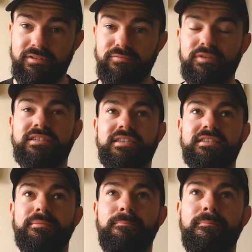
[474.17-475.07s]
which is
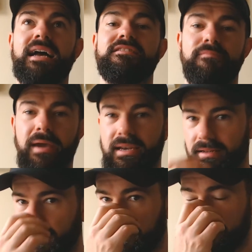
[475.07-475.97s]
a massive pain in the
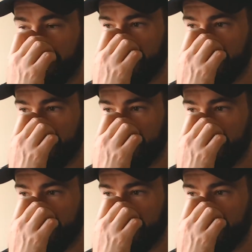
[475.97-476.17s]
hole.